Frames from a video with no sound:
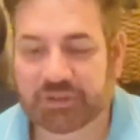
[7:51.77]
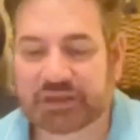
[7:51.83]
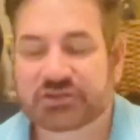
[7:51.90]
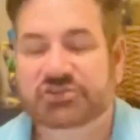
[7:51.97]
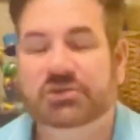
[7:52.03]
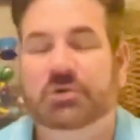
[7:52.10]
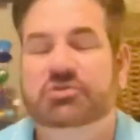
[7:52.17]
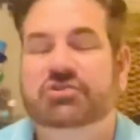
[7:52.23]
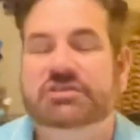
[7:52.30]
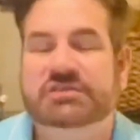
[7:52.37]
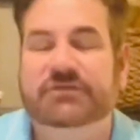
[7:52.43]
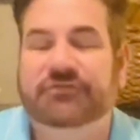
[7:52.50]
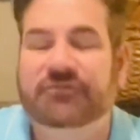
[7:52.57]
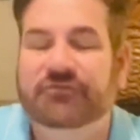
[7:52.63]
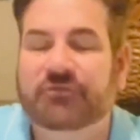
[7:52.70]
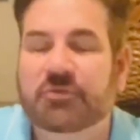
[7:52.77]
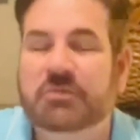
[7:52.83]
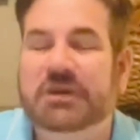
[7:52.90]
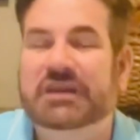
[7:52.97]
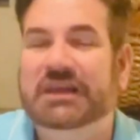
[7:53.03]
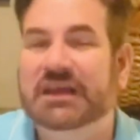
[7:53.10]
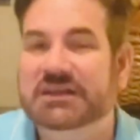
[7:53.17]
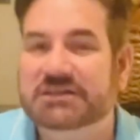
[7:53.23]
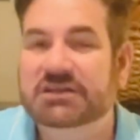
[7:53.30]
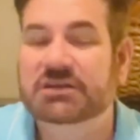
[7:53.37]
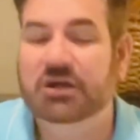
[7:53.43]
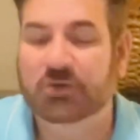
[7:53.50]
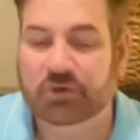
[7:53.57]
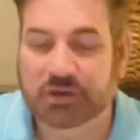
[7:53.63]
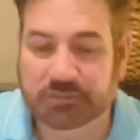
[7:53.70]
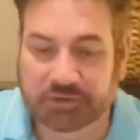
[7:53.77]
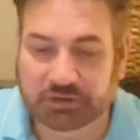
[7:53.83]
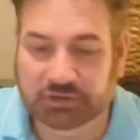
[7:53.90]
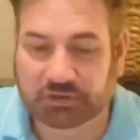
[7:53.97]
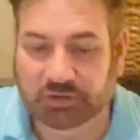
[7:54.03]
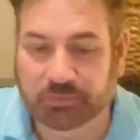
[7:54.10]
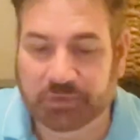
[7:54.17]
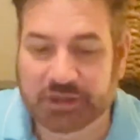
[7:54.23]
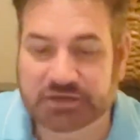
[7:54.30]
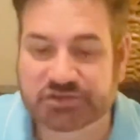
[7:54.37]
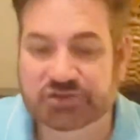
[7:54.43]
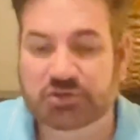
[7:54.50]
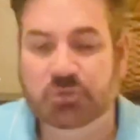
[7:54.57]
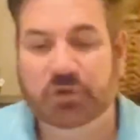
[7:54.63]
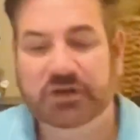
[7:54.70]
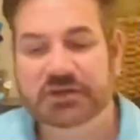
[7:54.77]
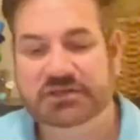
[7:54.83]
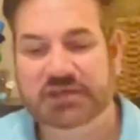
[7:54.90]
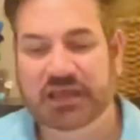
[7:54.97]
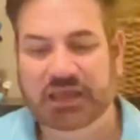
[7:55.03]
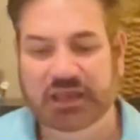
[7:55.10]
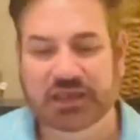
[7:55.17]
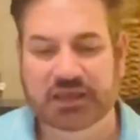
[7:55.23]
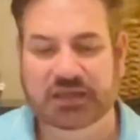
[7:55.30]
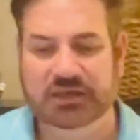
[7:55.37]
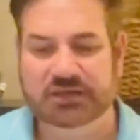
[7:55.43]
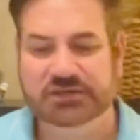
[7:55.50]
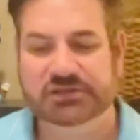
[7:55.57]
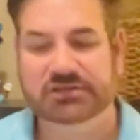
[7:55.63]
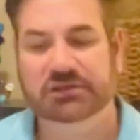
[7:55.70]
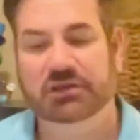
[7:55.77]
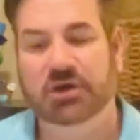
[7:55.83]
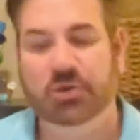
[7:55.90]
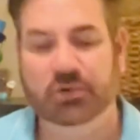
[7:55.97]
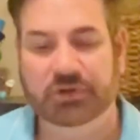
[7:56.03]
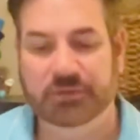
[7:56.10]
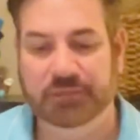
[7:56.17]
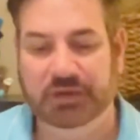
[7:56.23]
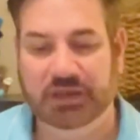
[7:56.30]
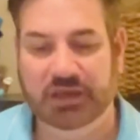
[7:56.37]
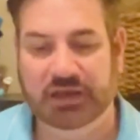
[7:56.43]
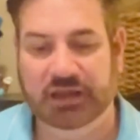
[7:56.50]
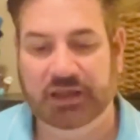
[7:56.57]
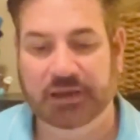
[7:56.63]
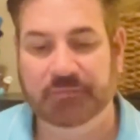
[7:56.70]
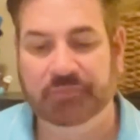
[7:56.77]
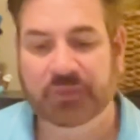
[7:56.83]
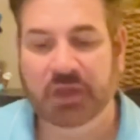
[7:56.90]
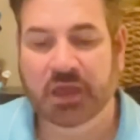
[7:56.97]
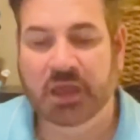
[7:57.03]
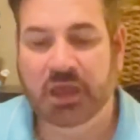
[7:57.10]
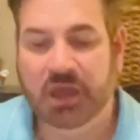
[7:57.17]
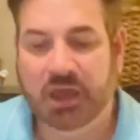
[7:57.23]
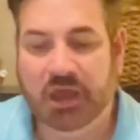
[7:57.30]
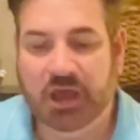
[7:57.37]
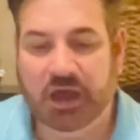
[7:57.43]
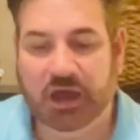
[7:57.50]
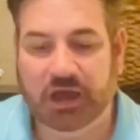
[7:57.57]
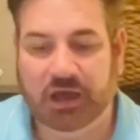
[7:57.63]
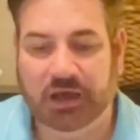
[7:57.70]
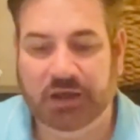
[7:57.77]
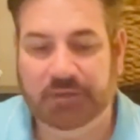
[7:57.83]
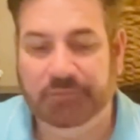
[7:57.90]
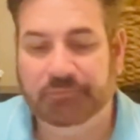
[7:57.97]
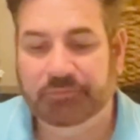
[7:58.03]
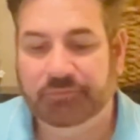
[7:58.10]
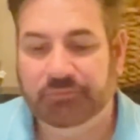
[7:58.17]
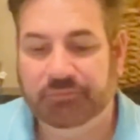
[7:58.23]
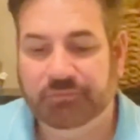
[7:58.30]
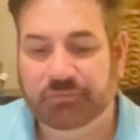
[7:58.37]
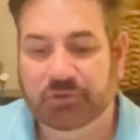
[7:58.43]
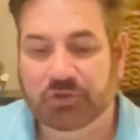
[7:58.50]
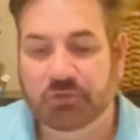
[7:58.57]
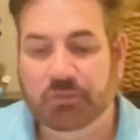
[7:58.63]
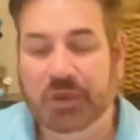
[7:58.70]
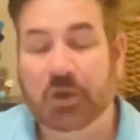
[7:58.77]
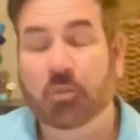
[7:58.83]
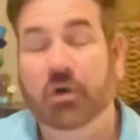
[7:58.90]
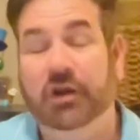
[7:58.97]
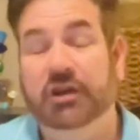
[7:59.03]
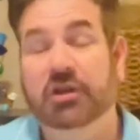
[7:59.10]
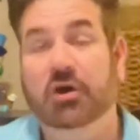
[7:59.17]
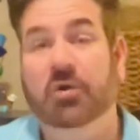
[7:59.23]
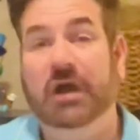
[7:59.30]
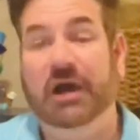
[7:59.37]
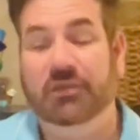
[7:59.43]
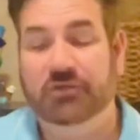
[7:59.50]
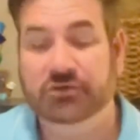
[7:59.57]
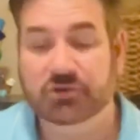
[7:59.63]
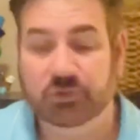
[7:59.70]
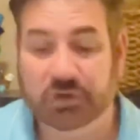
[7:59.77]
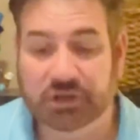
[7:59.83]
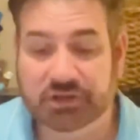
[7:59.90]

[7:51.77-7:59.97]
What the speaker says: so just for me to get to know him a little bit. So you want to take it slow in the beginning. Um, you may want to know how they're doing